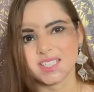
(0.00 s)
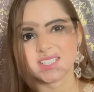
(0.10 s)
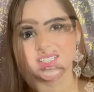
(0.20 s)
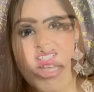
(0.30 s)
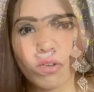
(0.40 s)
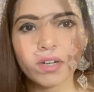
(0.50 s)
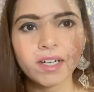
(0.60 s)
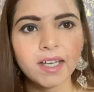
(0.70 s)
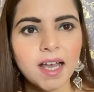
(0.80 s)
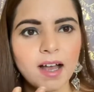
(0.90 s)
I
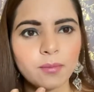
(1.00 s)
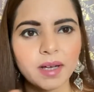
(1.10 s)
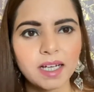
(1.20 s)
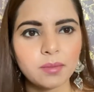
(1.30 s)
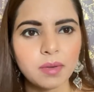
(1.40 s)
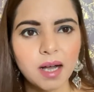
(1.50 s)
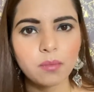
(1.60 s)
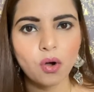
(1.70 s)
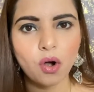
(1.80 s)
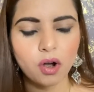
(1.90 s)
already have my lip balm
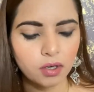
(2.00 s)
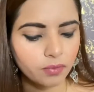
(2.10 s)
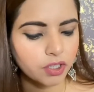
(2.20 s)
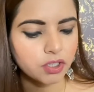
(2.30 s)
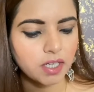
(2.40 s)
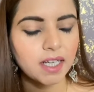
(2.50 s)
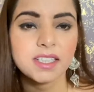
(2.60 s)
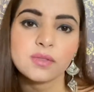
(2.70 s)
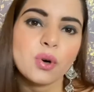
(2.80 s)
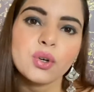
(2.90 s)
on, which I
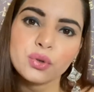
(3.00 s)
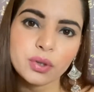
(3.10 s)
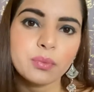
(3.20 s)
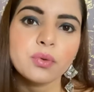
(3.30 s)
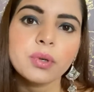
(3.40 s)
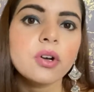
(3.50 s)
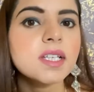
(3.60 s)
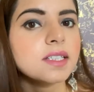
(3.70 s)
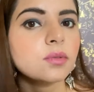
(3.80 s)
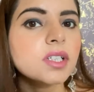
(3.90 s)
just want to remove because
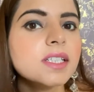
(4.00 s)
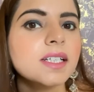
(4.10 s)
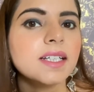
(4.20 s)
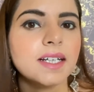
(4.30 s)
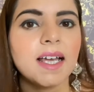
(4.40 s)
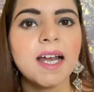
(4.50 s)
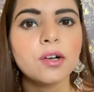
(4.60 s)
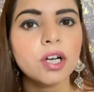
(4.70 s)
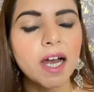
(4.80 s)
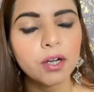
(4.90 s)
it was tinted
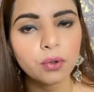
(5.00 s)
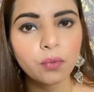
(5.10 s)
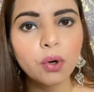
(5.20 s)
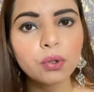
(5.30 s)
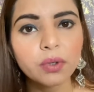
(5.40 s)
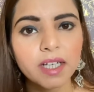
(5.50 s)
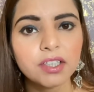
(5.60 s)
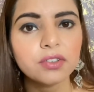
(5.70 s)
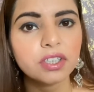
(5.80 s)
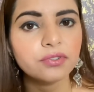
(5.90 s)
and I don't want to get
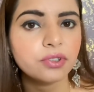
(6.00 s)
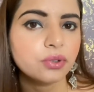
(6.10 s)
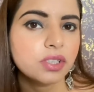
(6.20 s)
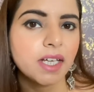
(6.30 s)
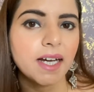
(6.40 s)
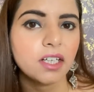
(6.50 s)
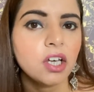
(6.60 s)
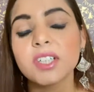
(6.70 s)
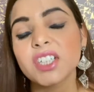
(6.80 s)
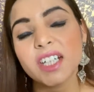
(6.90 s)
you confused that
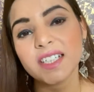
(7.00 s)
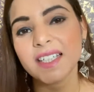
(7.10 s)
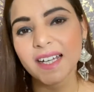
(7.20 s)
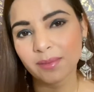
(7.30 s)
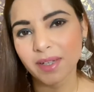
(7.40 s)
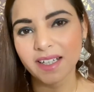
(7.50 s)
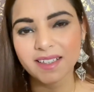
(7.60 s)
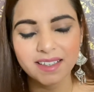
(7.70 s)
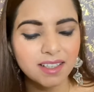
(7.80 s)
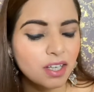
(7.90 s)
the shades get
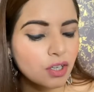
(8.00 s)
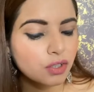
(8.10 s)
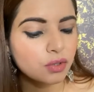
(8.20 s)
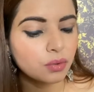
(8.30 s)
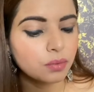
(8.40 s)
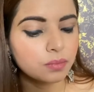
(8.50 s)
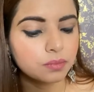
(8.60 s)
mingled. So